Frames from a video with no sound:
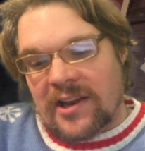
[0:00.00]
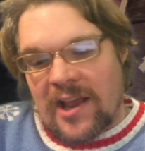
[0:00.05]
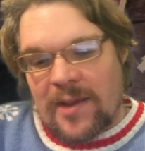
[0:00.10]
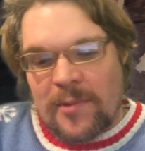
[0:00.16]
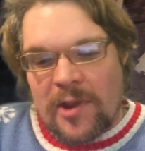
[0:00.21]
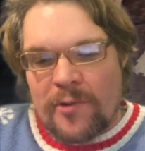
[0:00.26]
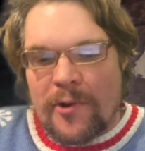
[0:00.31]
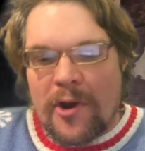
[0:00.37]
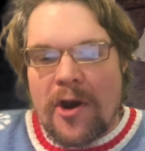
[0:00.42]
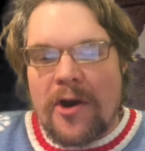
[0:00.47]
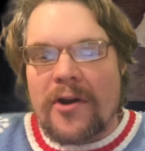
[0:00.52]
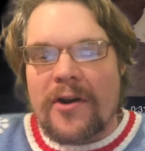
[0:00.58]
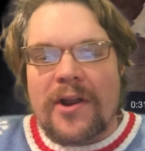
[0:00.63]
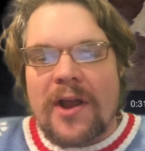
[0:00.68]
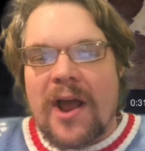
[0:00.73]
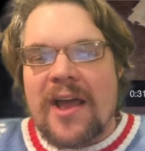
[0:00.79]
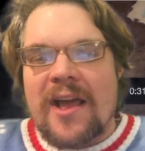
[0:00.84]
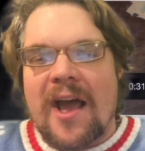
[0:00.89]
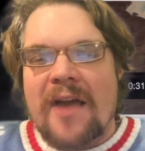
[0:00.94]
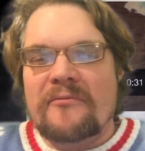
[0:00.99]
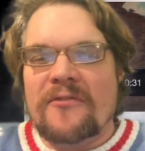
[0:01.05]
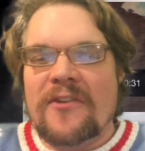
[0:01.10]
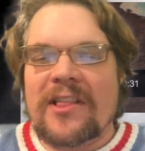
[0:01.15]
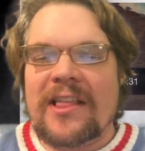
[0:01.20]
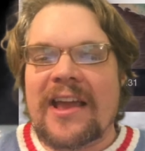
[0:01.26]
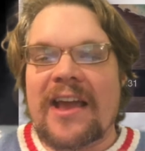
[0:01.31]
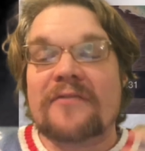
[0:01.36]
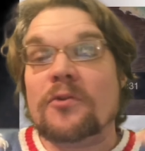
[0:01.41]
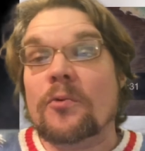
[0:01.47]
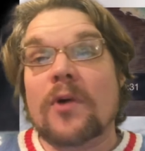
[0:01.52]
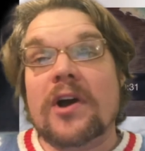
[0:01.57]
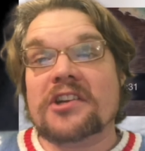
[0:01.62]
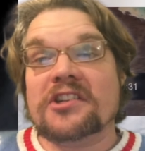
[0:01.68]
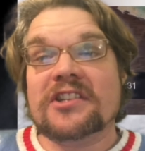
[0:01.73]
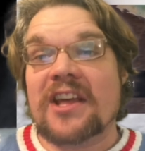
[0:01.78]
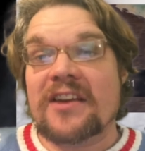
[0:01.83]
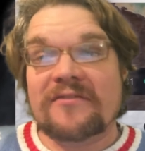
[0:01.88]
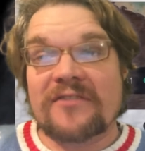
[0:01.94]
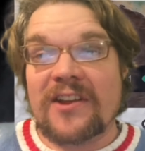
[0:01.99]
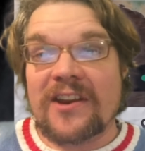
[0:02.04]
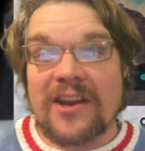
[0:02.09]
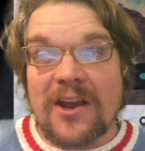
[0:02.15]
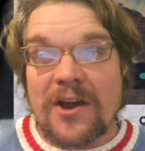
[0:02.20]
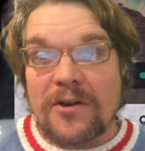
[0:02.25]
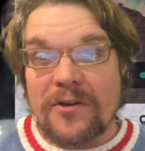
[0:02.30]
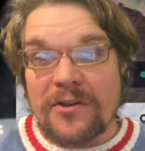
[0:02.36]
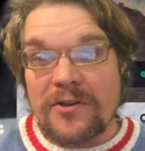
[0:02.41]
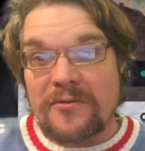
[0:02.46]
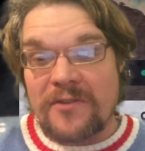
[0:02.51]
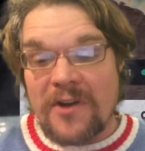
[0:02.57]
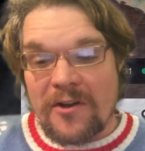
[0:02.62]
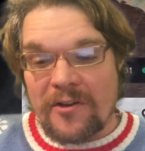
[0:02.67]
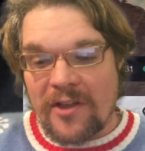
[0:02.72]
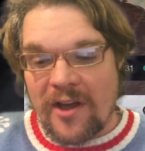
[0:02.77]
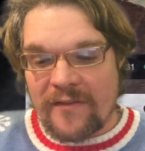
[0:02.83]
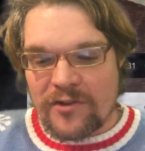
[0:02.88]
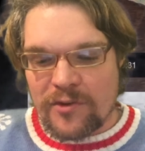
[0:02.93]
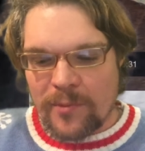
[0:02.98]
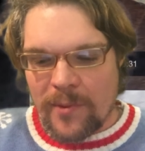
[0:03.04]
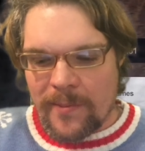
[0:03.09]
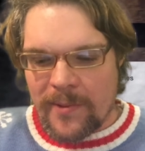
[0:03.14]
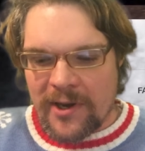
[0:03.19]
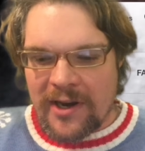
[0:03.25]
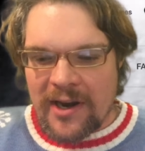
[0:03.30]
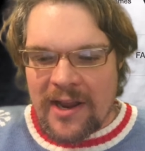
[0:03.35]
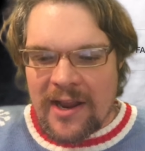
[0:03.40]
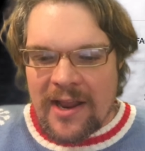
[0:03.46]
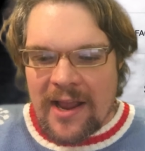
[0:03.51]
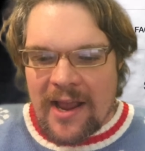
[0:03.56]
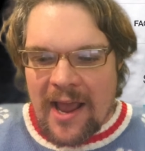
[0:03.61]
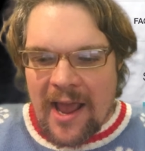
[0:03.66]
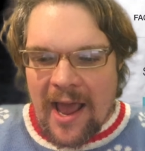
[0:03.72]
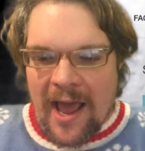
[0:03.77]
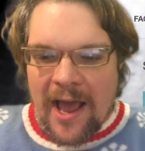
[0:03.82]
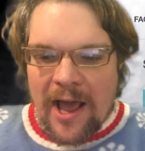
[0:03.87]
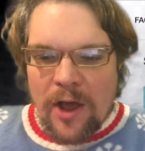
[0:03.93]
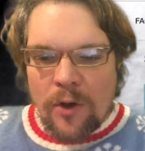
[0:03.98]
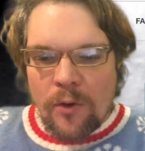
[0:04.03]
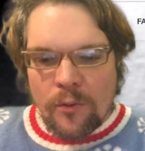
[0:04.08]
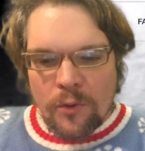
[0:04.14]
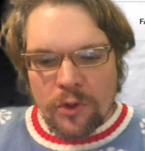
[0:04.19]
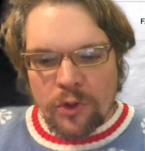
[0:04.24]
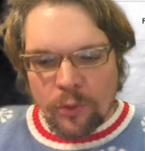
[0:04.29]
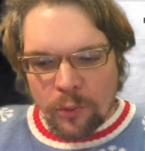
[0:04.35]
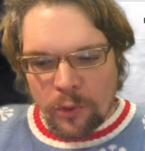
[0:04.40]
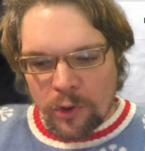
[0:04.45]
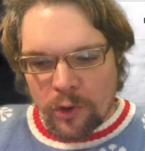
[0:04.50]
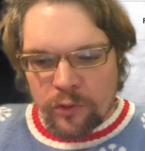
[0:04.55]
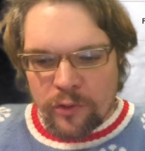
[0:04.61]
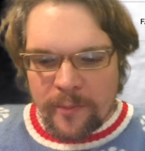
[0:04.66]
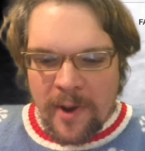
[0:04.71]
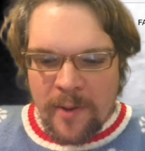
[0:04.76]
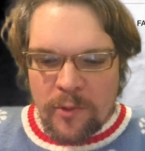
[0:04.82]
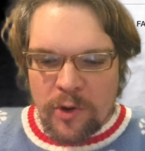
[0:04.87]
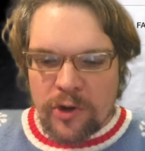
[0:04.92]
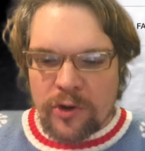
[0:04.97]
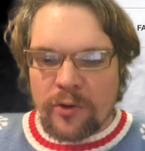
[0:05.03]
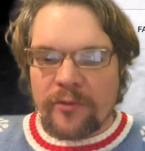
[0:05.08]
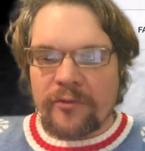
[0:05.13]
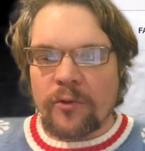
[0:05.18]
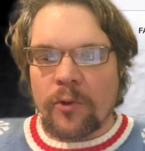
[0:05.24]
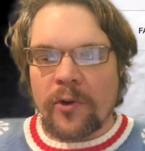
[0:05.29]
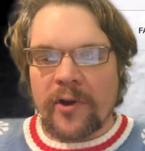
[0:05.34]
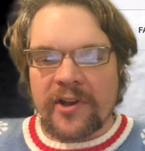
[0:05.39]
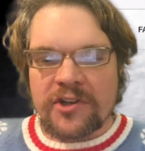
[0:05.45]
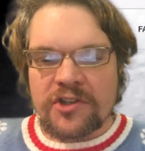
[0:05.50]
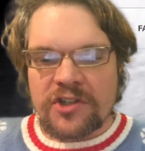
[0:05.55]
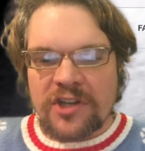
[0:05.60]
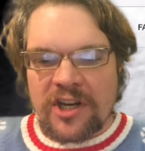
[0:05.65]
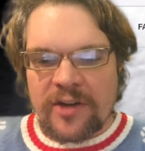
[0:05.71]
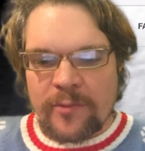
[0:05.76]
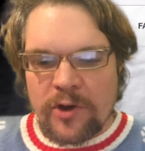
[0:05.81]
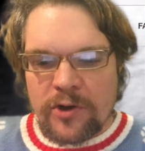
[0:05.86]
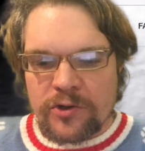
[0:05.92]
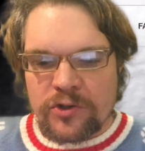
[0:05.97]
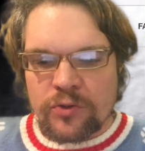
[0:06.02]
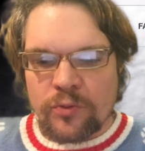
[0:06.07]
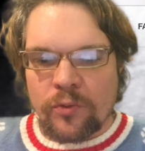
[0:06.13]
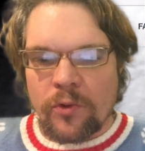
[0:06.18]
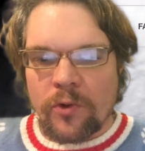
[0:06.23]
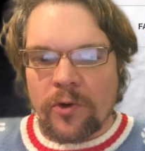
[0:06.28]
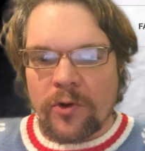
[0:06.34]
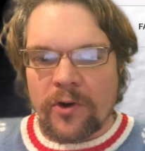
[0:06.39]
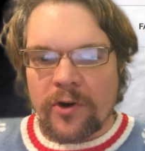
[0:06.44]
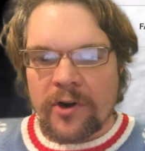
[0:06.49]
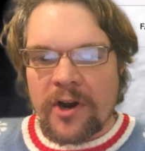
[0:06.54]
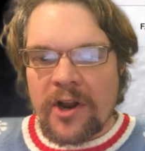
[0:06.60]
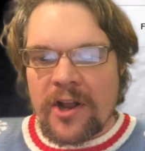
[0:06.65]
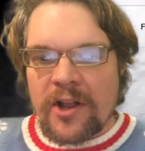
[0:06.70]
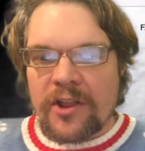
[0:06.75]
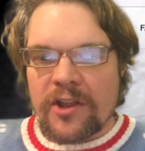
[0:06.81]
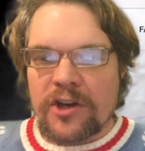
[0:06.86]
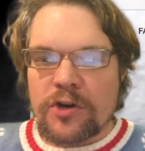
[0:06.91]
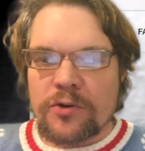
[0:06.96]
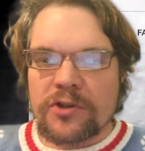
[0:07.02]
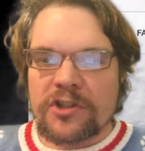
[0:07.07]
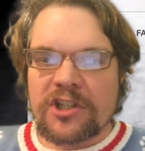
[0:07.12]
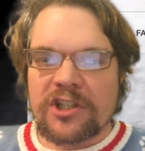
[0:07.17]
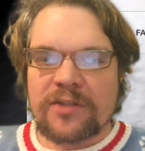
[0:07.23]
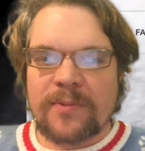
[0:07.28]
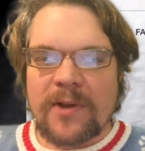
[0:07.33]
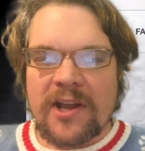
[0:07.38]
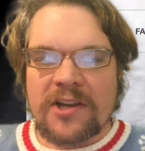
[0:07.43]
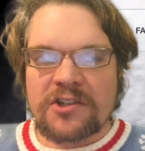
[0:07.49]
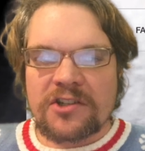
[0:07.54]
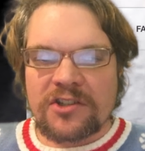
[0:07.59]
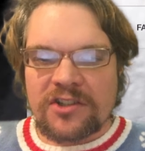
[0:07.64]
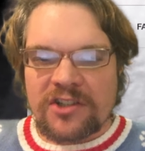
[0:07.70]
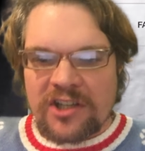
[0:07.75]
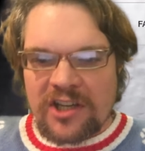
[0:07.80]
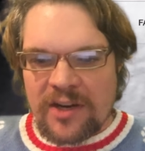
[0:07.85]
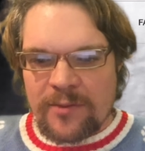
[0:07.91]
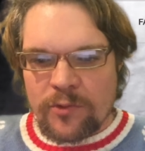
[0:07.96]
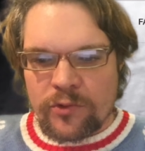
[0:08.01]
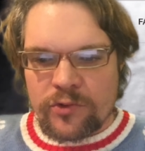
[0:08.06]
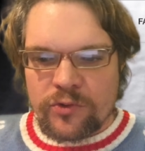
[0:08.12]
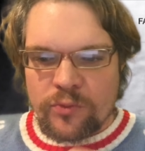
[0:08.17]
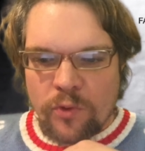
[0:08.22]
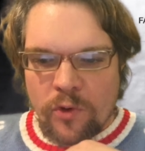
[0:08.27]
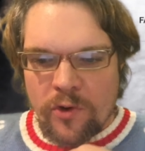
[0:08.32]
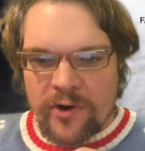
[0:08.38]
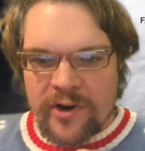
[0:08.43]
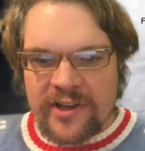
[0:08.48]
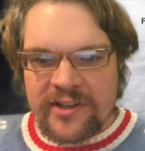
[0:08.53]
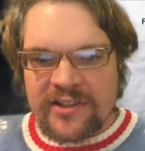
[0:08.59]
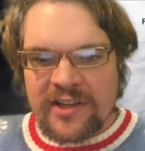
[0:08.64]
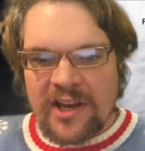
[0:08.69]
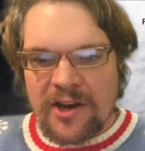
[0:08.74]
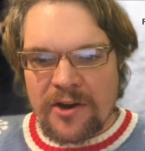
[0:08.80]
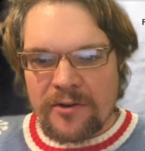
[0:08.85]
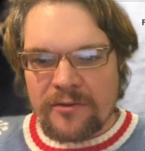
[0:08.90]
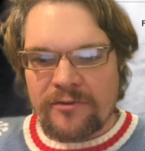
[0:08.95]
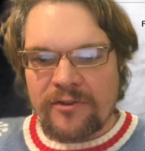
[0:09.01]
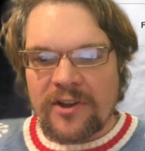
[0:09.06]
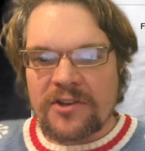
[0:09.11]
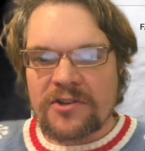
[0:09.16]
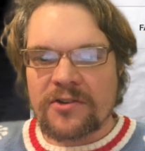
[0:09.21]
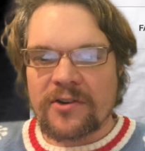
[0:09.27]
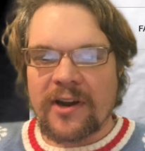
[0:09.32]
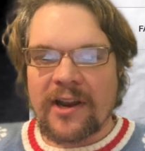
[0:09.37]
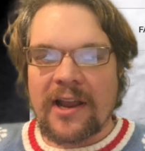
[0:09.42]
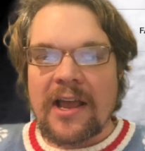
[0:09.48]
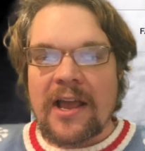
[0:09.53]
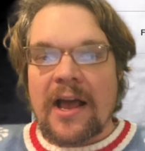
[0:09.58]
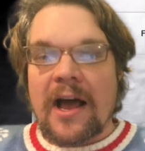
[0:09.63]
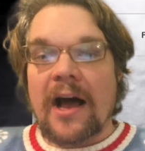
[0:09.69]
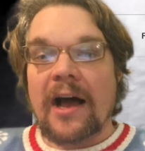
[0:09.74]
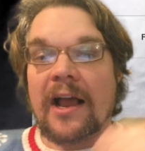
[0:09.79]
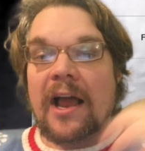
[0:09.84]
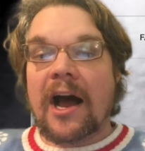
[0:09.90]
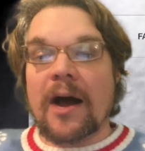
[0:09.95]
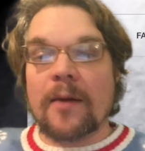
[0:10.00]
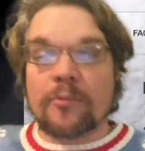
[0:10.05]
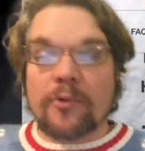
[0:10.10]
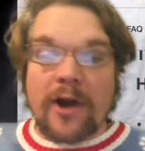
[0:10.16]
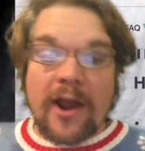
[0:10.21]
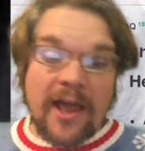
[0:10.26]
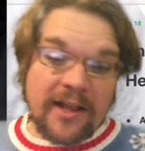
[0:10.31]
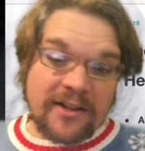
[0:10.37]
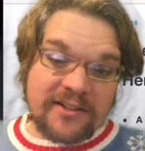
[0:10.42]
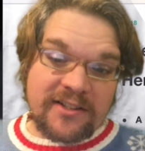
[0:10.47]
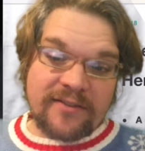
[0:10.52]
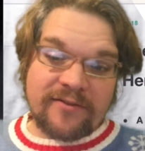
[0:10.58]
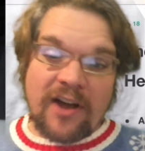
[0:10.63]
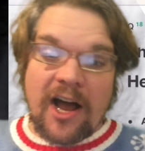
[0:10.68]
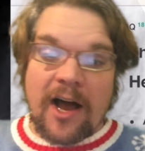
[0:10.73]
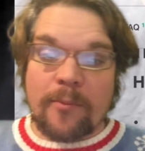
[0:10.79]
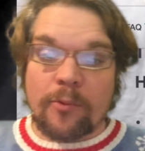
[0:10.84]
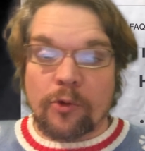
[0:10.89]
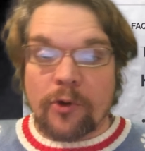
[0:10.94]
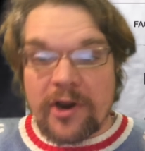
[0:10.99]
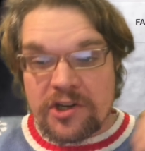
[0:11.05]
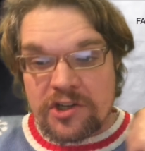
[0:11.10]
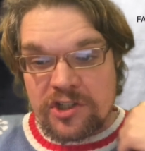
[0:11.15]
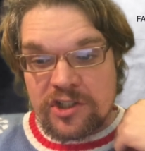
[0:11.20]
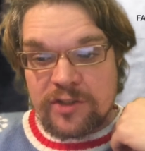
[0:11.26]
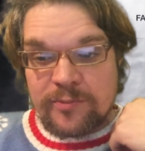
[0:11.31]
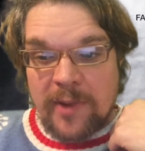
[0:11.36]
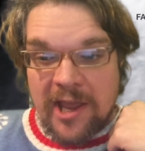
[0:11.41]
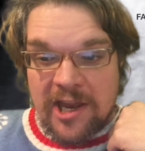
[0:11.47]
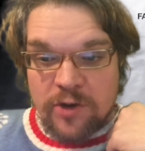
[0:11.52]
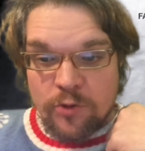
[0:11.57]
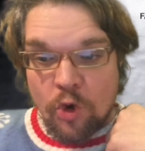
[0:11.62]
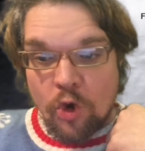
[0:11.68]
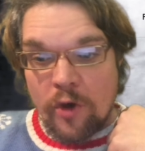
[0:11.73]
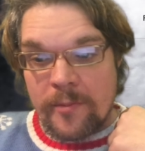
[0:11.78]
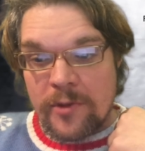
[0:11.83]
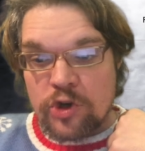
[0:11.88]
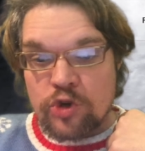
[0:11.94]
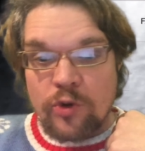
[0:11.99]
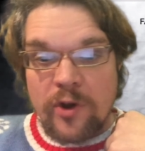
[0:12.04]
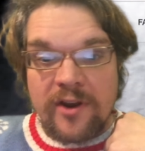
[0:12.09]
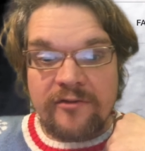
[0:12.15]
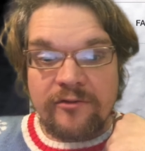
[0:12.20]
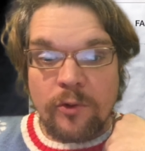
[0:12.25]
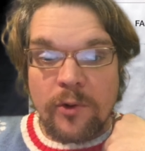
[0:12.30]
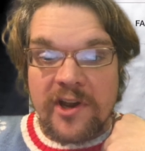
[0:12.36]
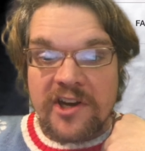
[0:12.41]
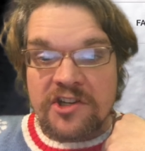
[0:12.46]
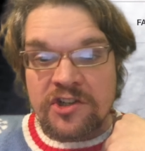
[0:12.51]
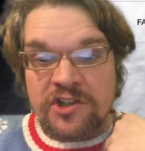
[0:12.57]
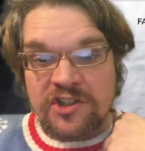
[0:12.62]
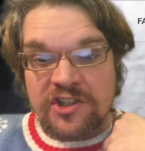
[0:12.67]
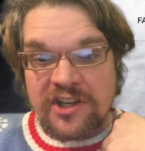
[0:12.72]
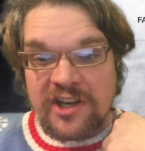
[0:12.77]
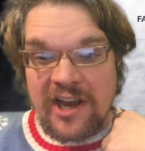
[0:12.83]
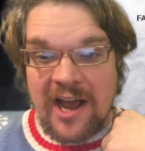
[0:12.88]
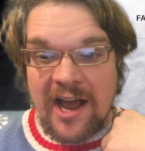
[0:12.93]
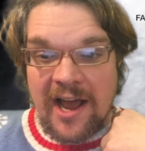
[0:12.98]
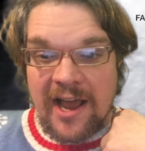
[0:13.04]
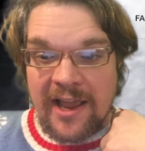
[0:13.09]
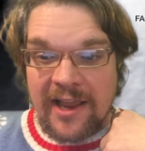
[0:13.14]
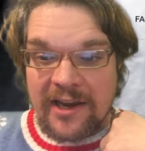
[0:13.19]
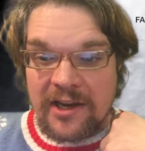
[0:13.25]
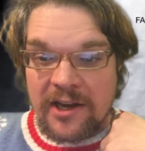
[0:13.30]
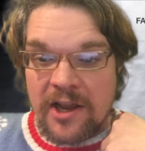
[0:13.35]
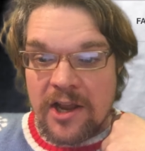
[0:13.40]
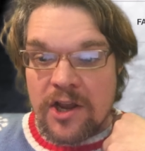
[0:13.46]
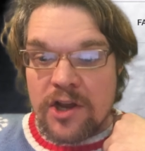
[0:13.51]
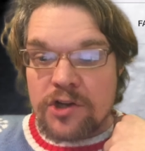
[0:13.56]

I mean, we already. I, I feel like after watching that video, you felt comfortable, but how will the world remember your voyage? Nemo's War, the newest expansion to Nemo's War, is here featuring a comprehensive operations manual and between voyages guide.